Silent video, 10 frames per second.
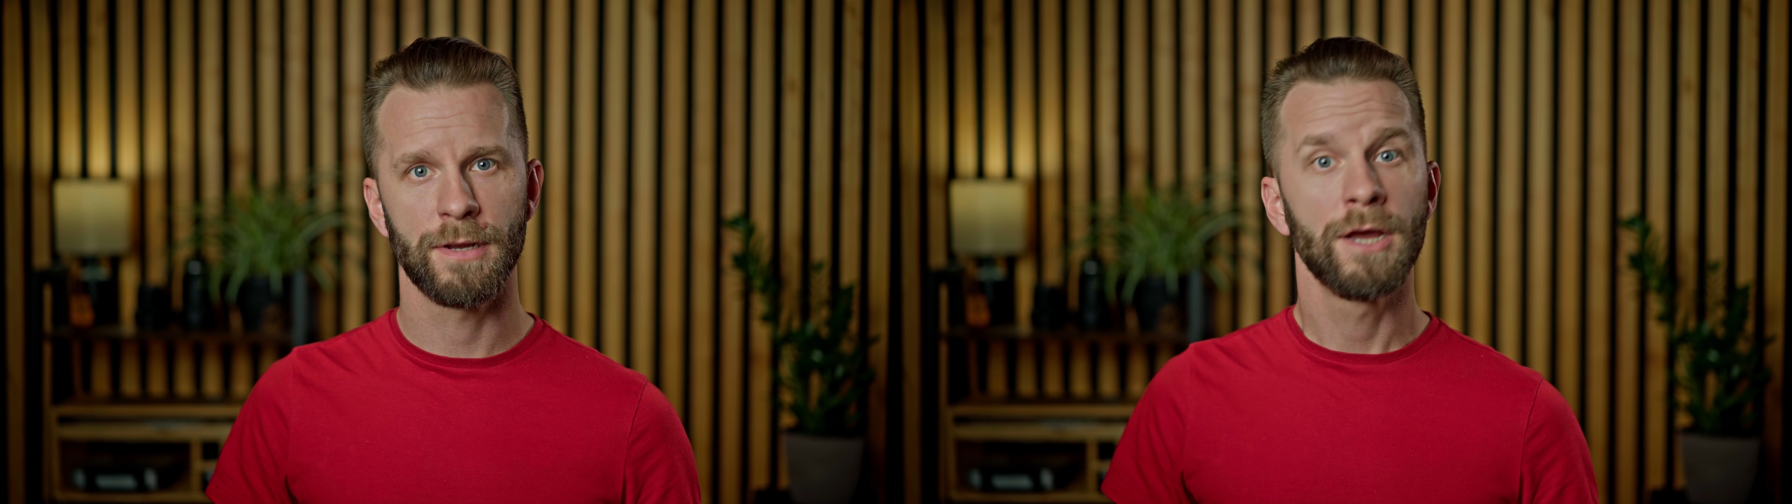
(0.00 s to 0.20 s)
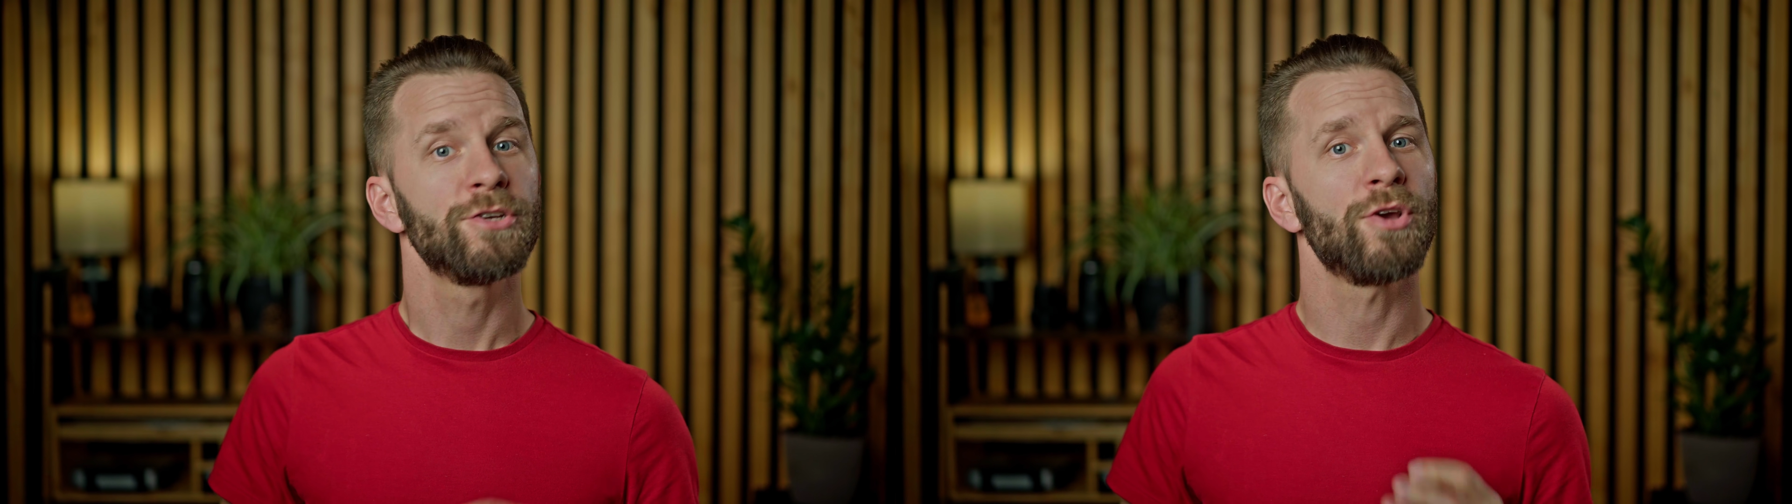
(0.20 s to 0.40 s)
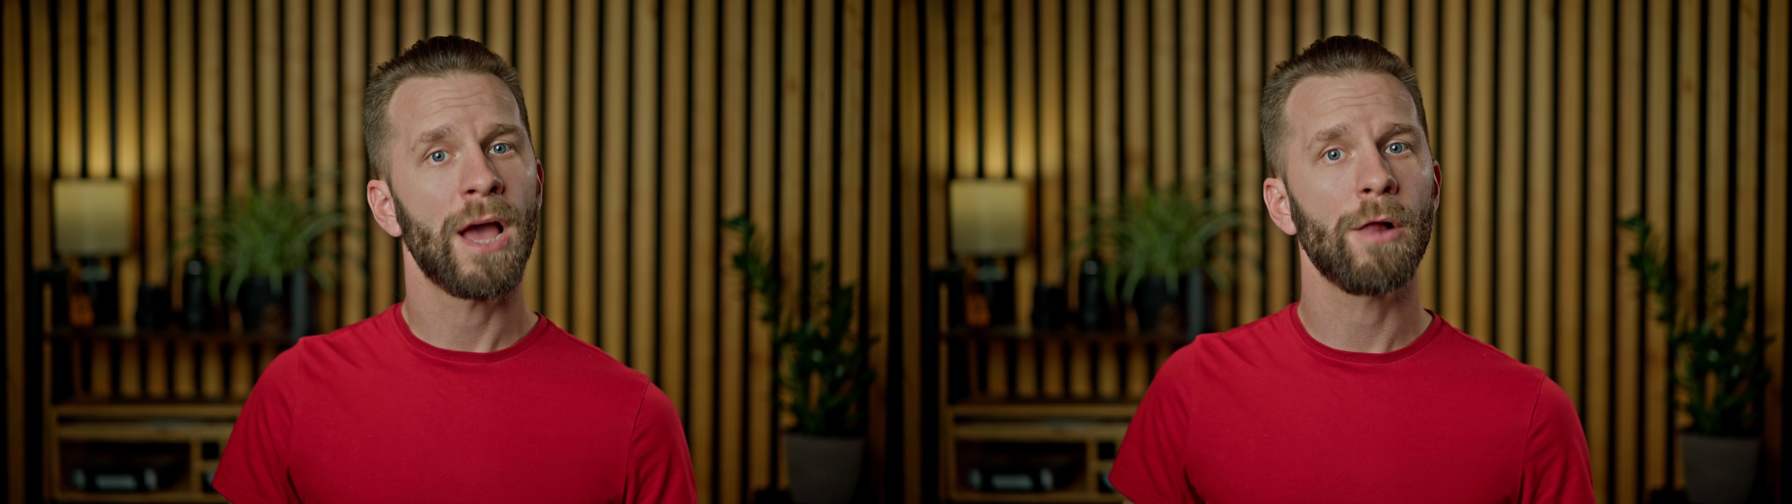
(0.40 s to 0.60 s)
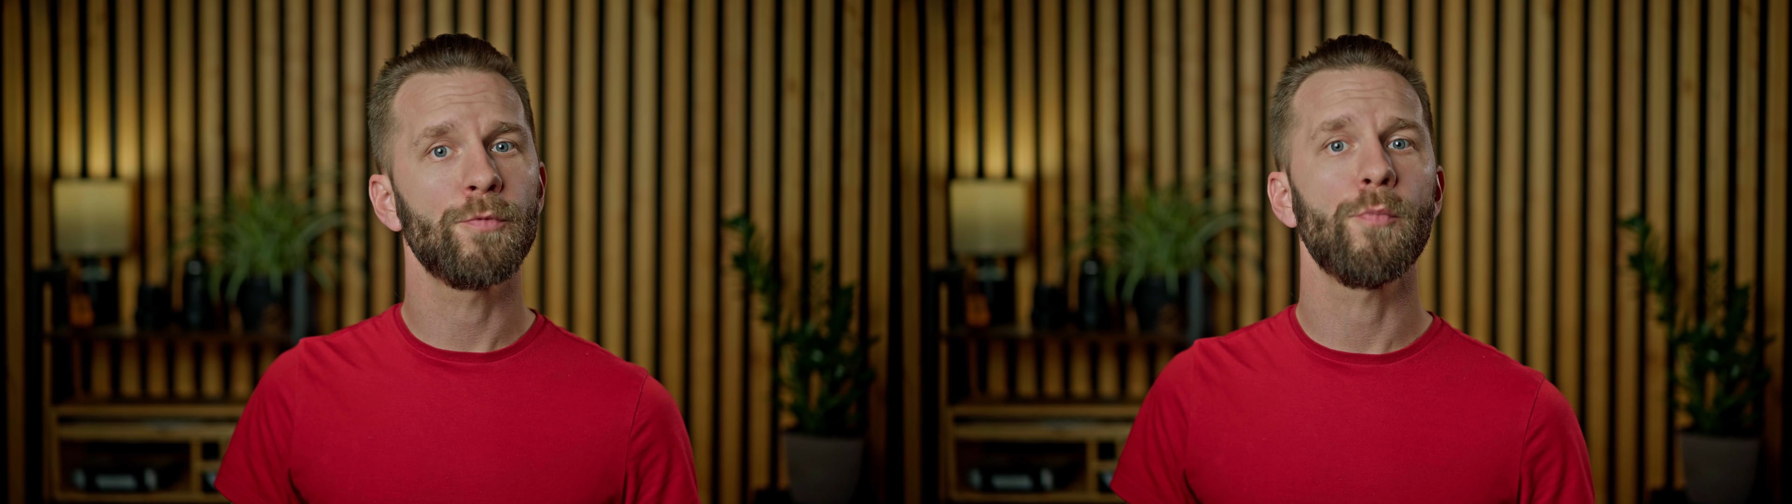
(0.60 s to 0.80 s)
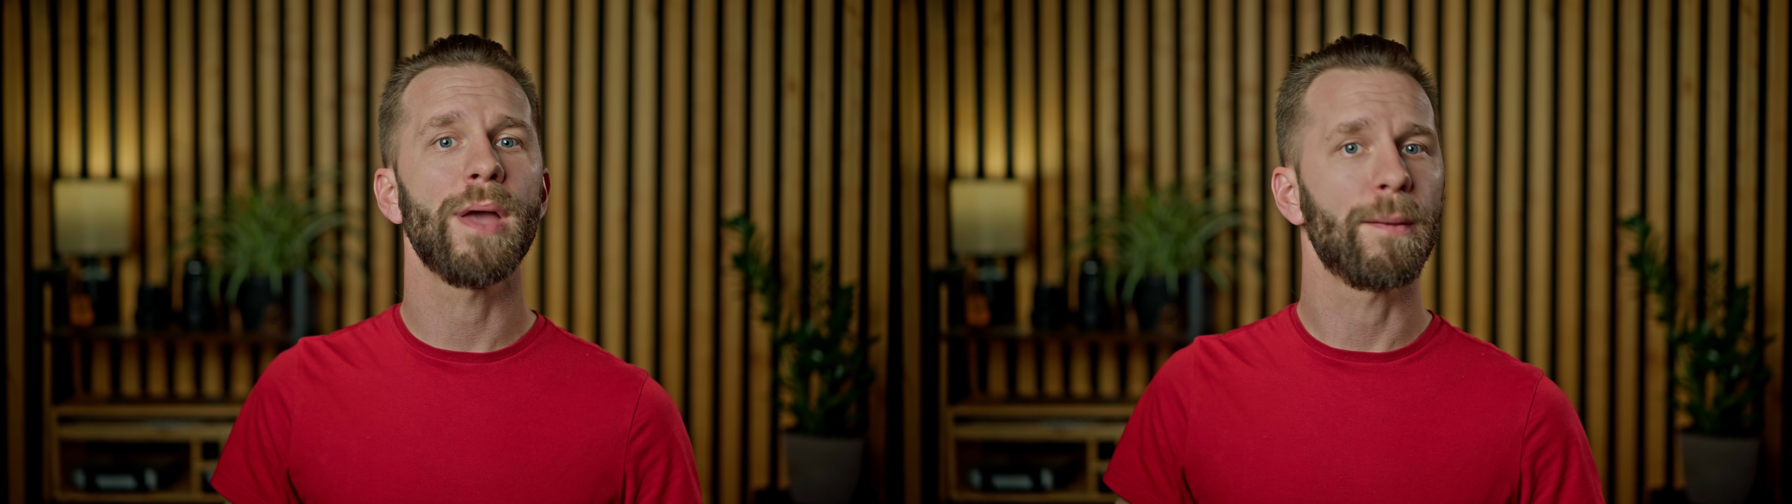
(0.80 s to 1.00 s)
to help you
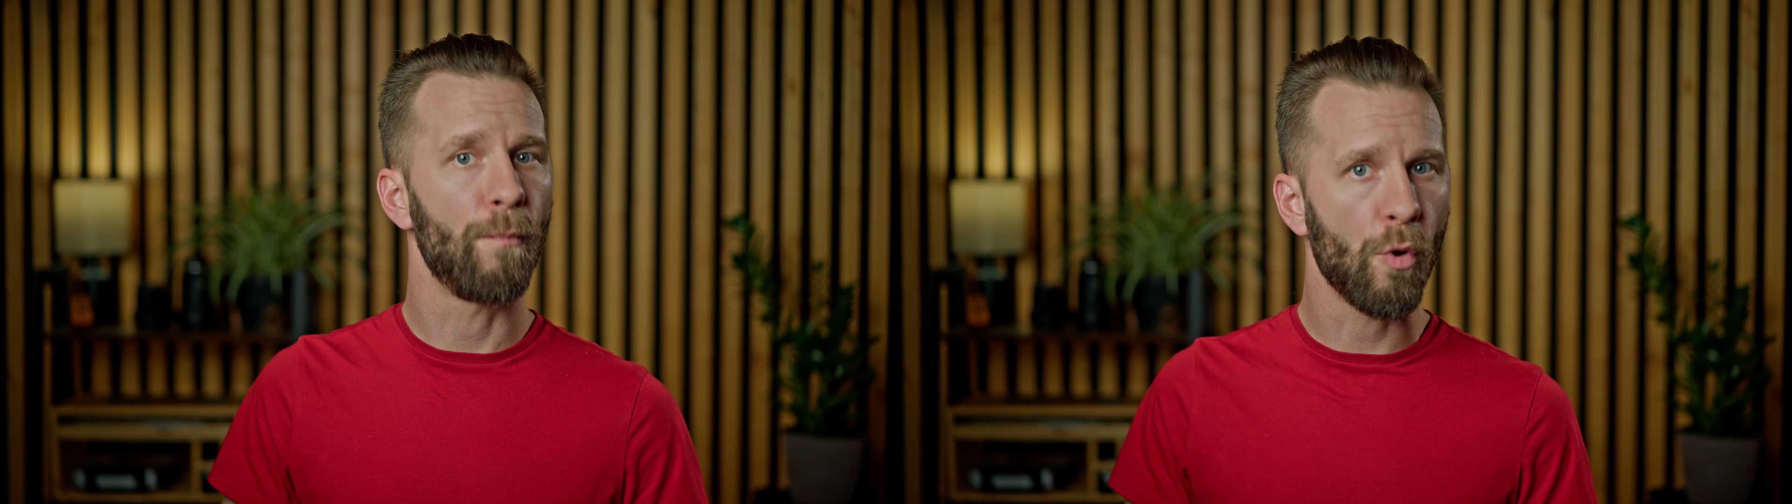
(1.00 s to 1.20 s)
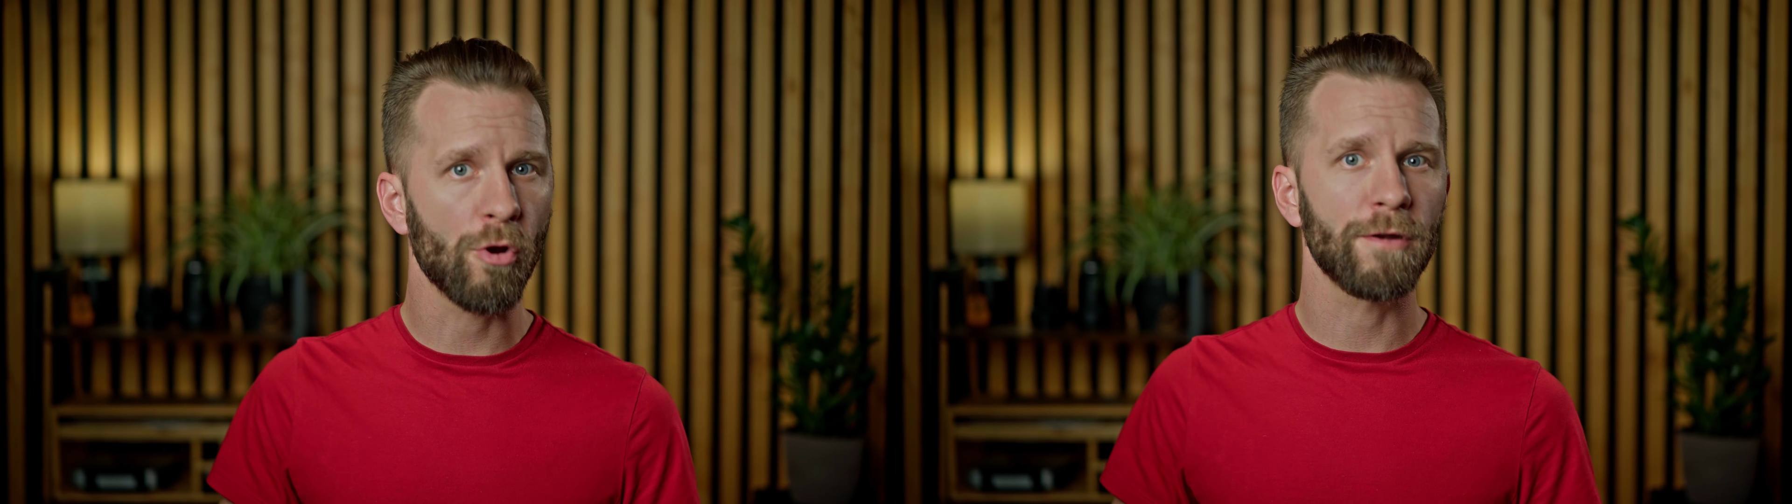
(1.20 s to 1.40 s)
make more